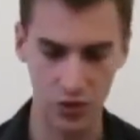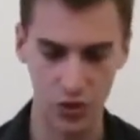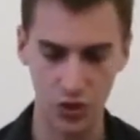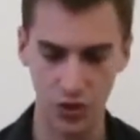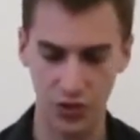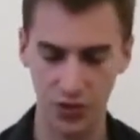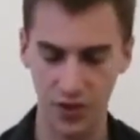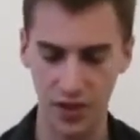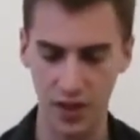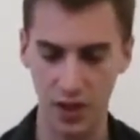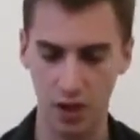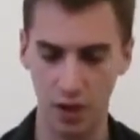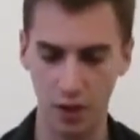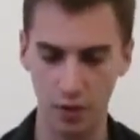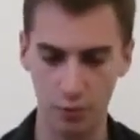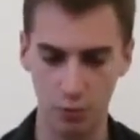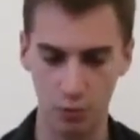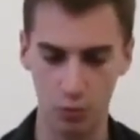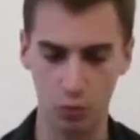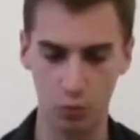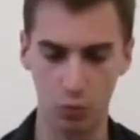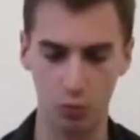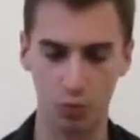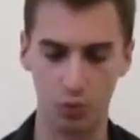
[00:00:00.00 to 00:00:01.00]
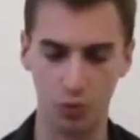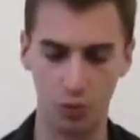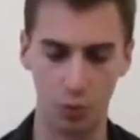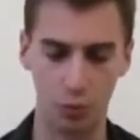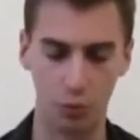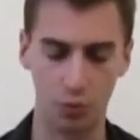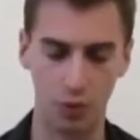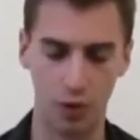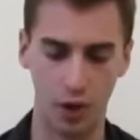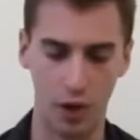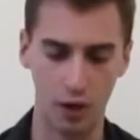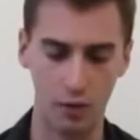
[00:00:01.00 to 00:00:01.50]
just the
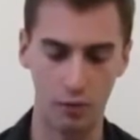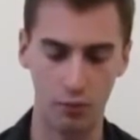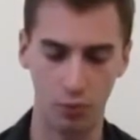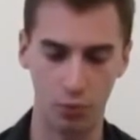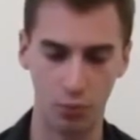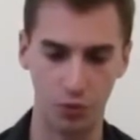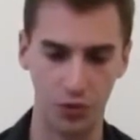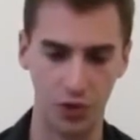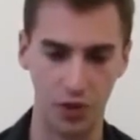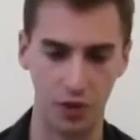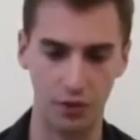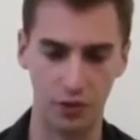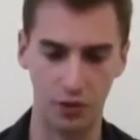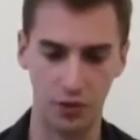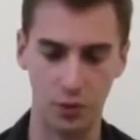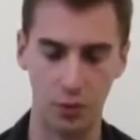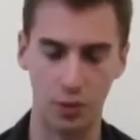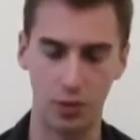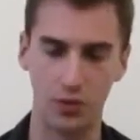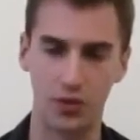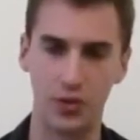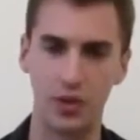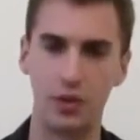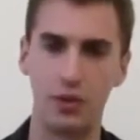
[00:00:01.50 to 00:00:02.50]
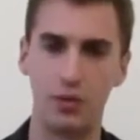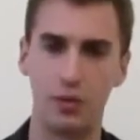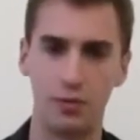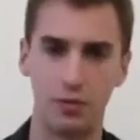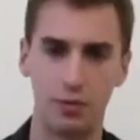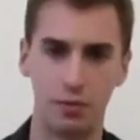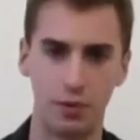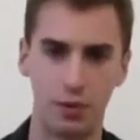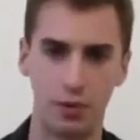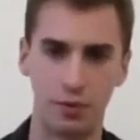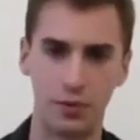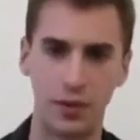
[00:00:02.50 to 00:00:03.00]
overall service quality
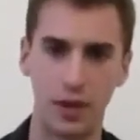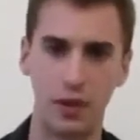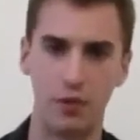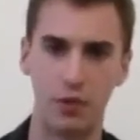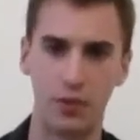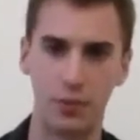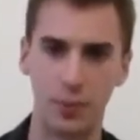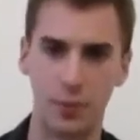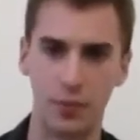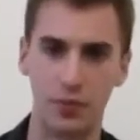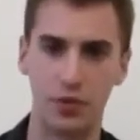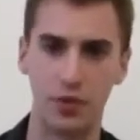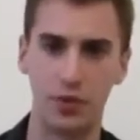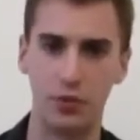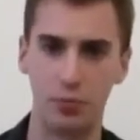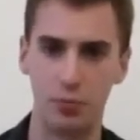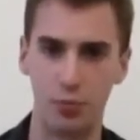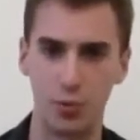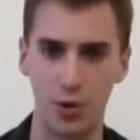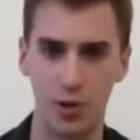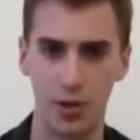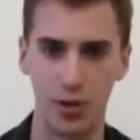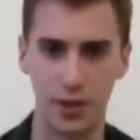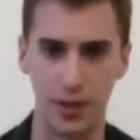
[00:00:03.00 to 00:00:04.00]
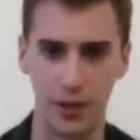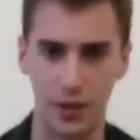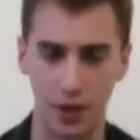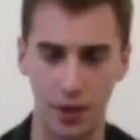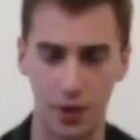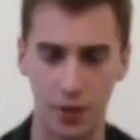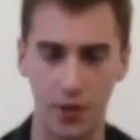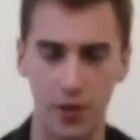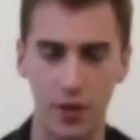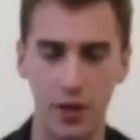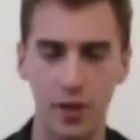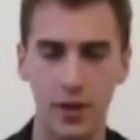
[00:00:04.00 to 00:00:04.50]
of GetResponse is really
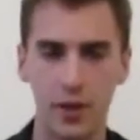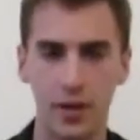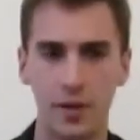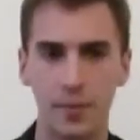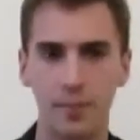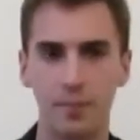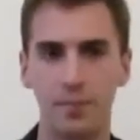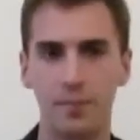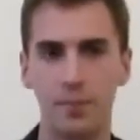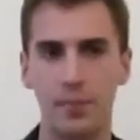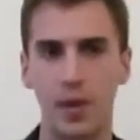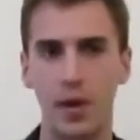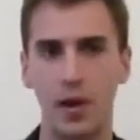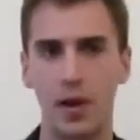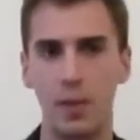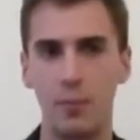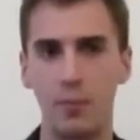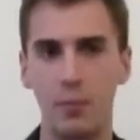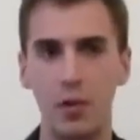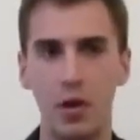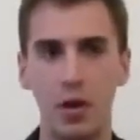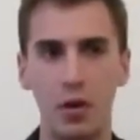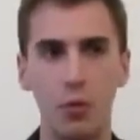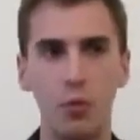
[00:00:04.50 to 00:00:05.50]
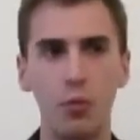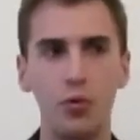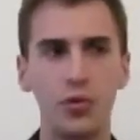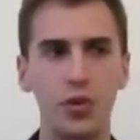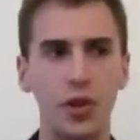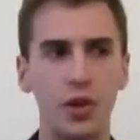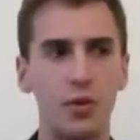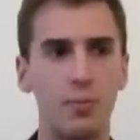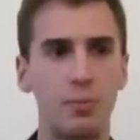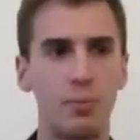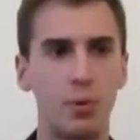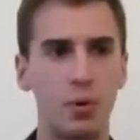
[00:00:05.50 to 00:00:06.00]
good. They're
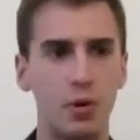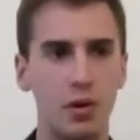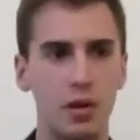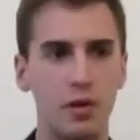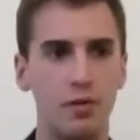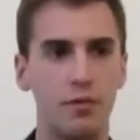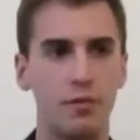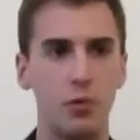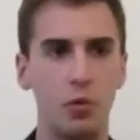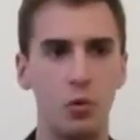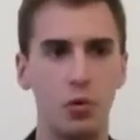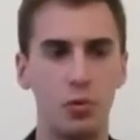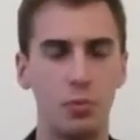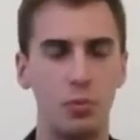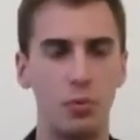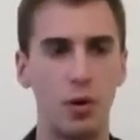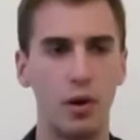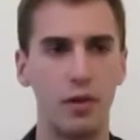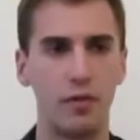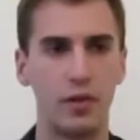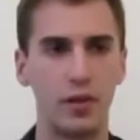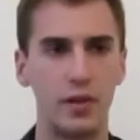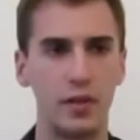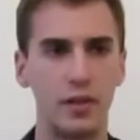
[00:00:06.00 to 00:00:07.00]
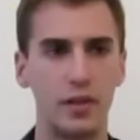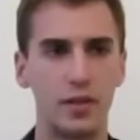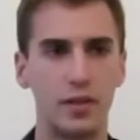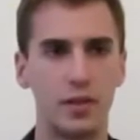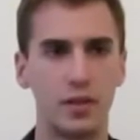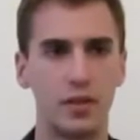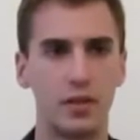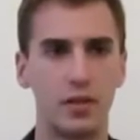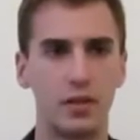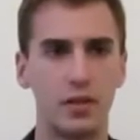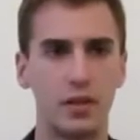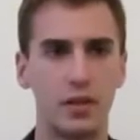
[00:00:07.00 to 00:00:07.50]
also pretty affordable. I think
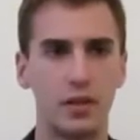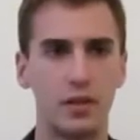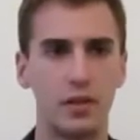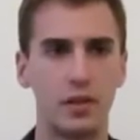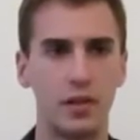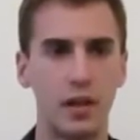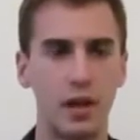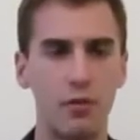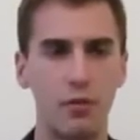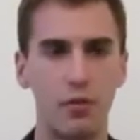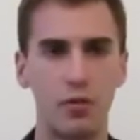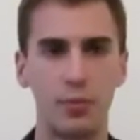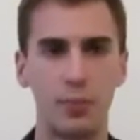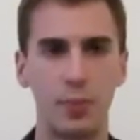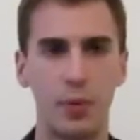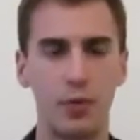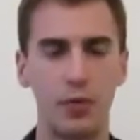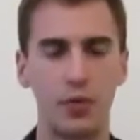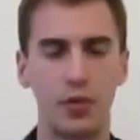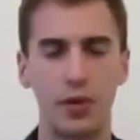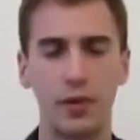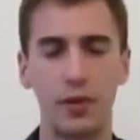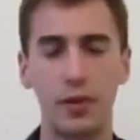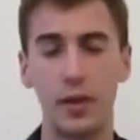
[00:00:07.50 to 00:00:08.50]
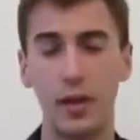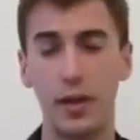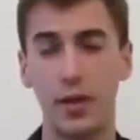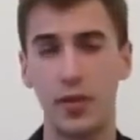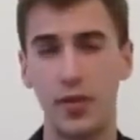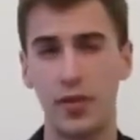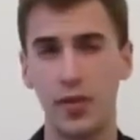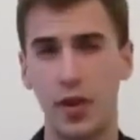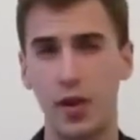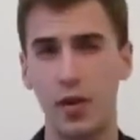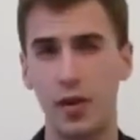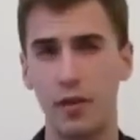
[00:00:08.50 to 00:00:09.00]
GetResponse, they
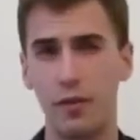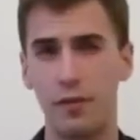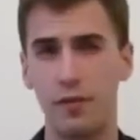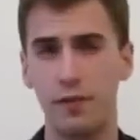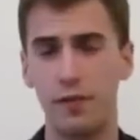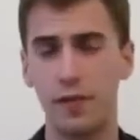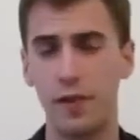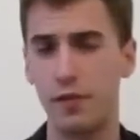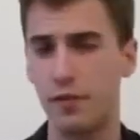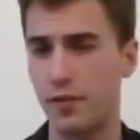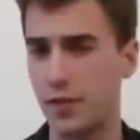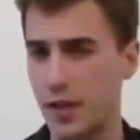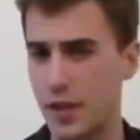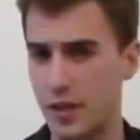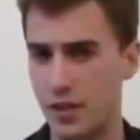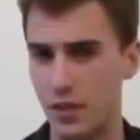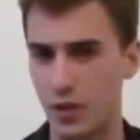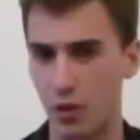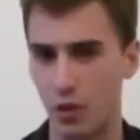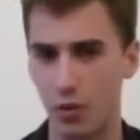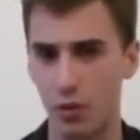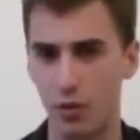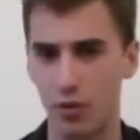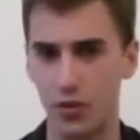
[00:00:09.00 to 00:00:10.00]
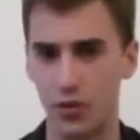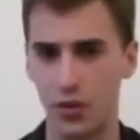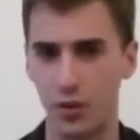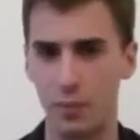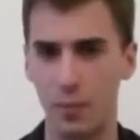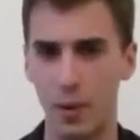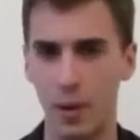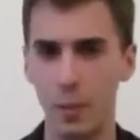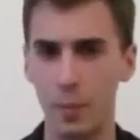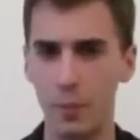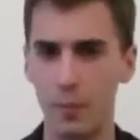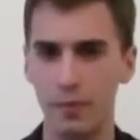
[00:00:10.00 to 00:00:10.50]
start at $15 a
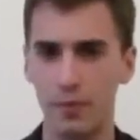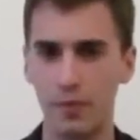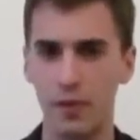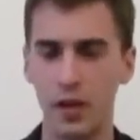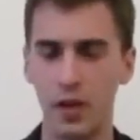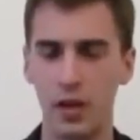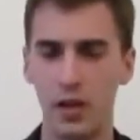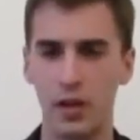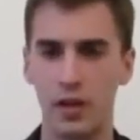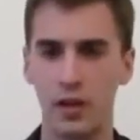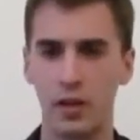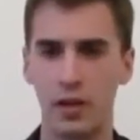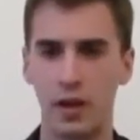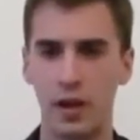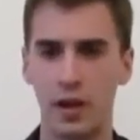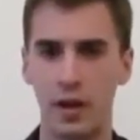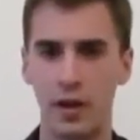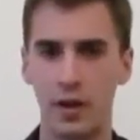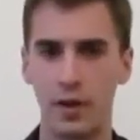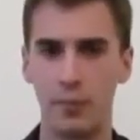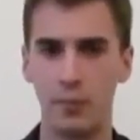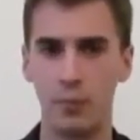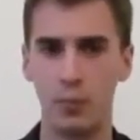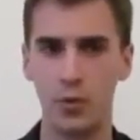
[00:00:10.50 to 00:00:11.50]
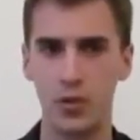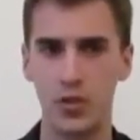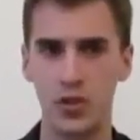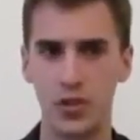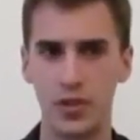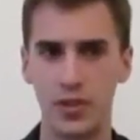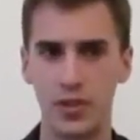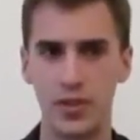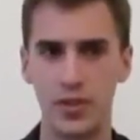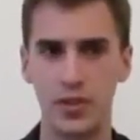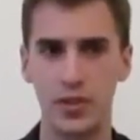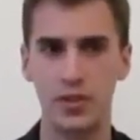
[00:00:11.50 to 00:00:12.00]
month, which
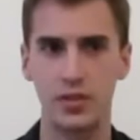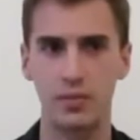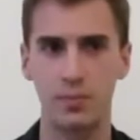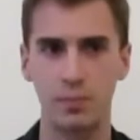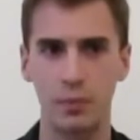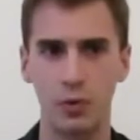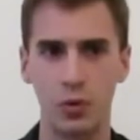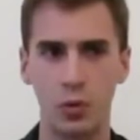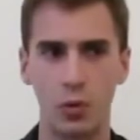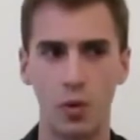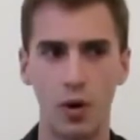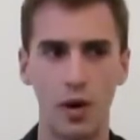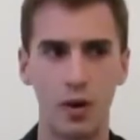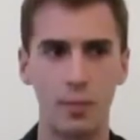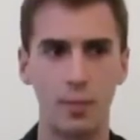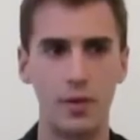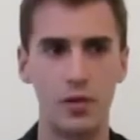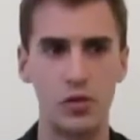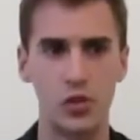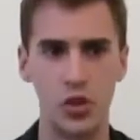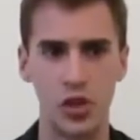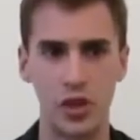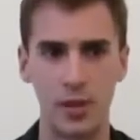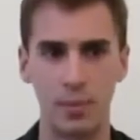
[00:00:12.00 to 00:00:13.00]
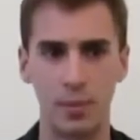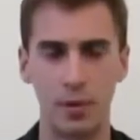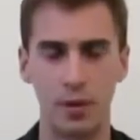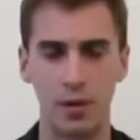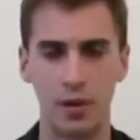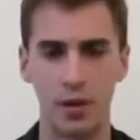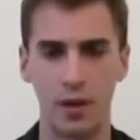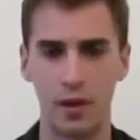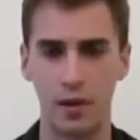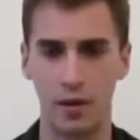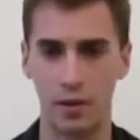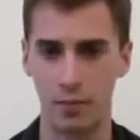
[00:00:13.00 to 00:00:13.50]
is quite a bit
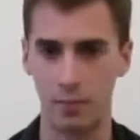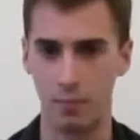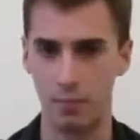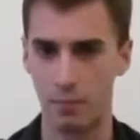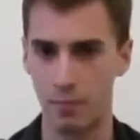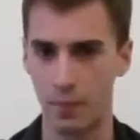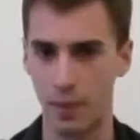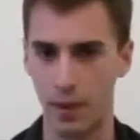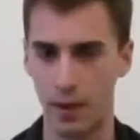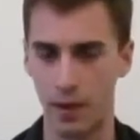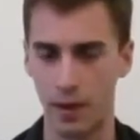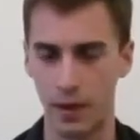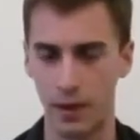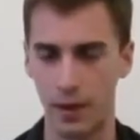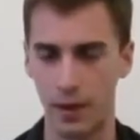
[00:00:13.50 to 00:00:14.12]
cheaper than